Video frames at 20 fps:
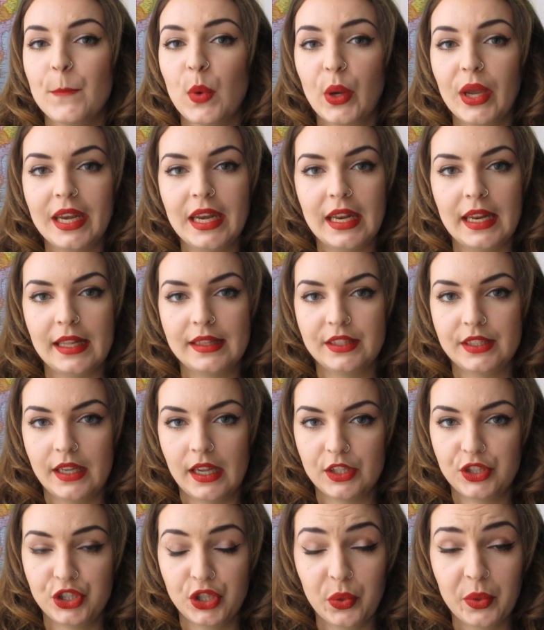booking it at
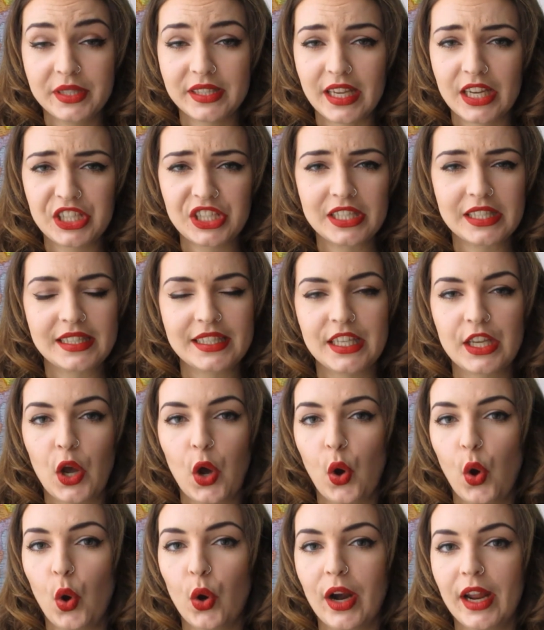the tourist agency
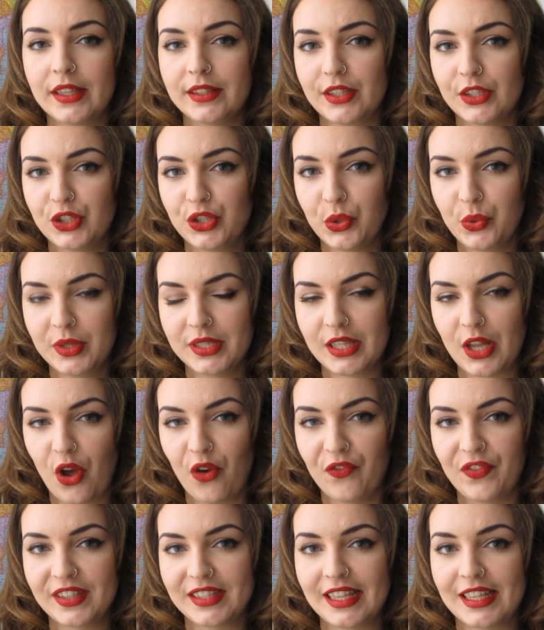or at the tourist
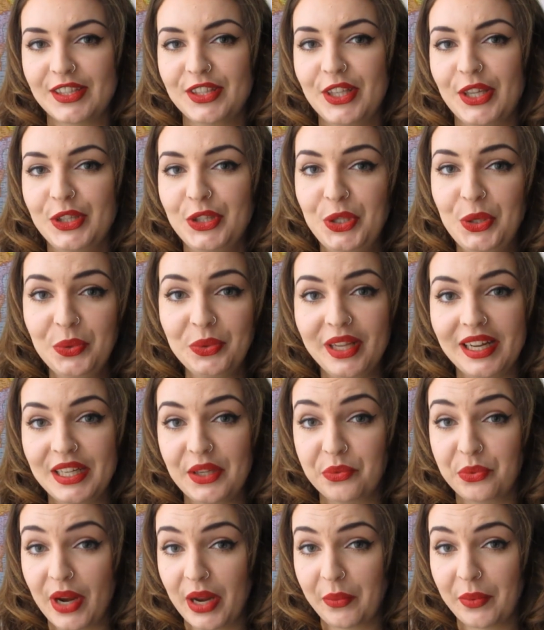office at the New
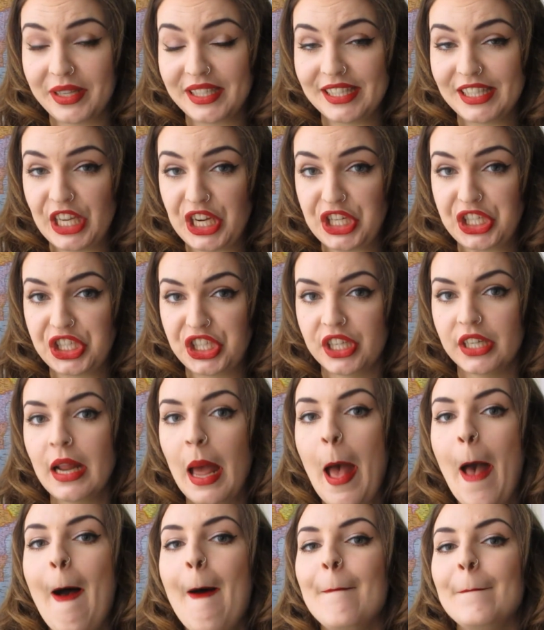Delhi railway station,
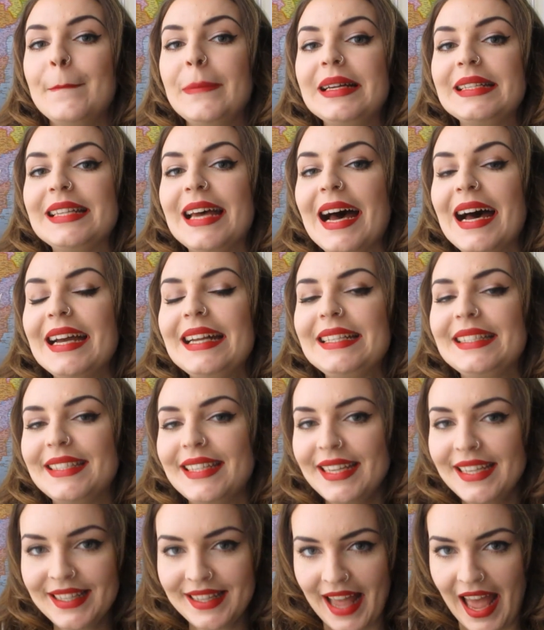but I
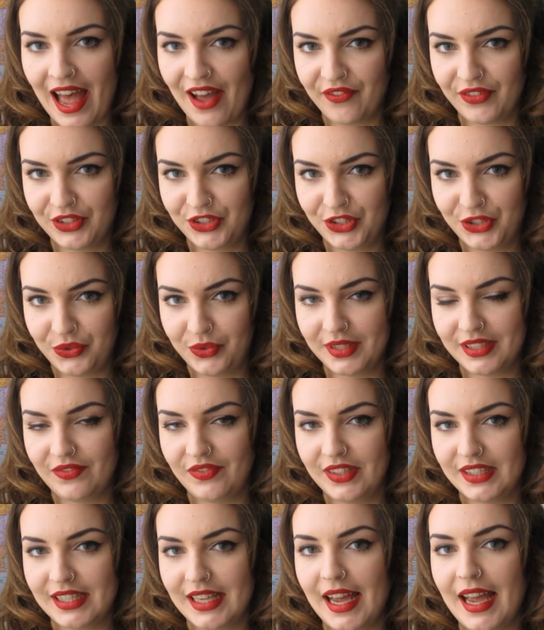didn't have a tourist
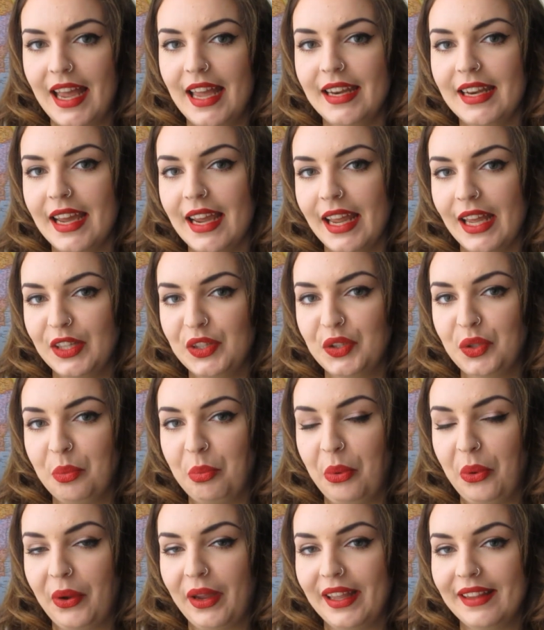visa and I had to
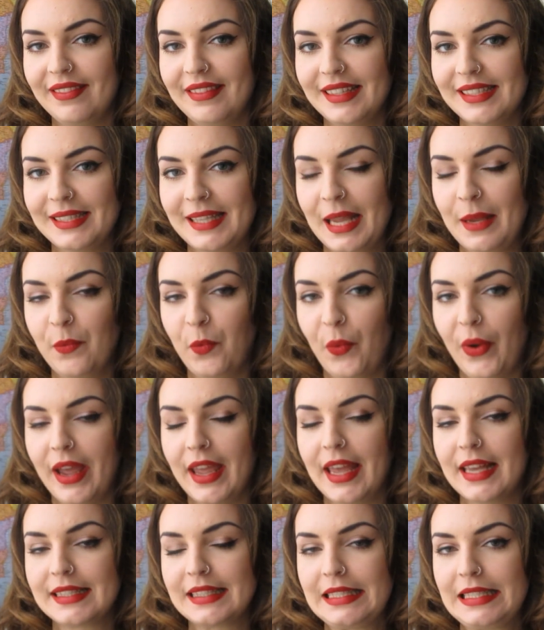book it the same
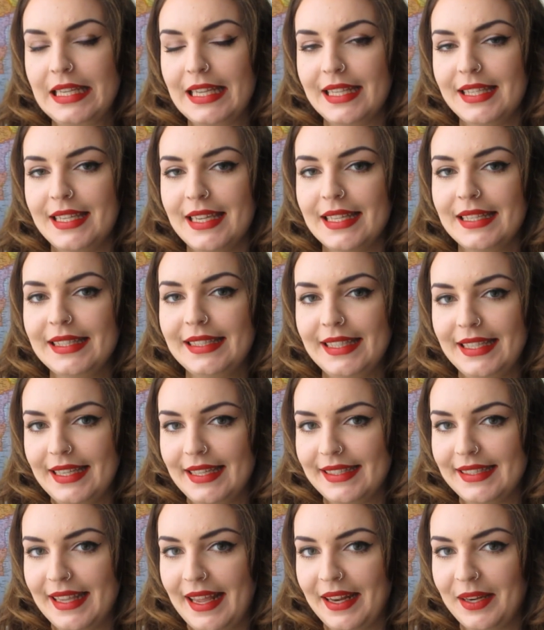way as an Indian
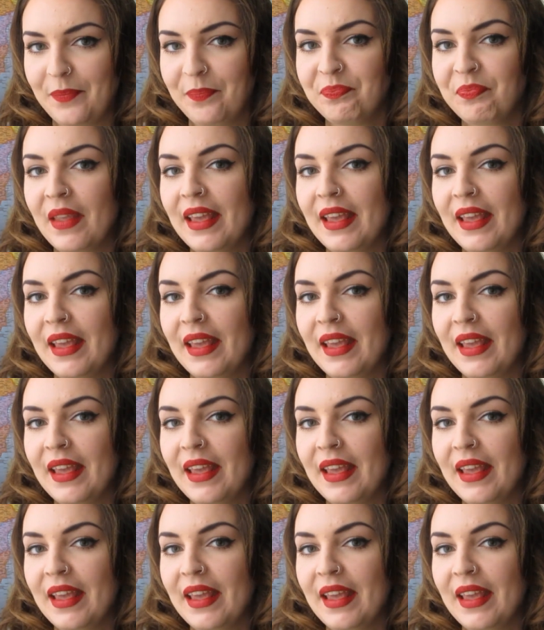citizen.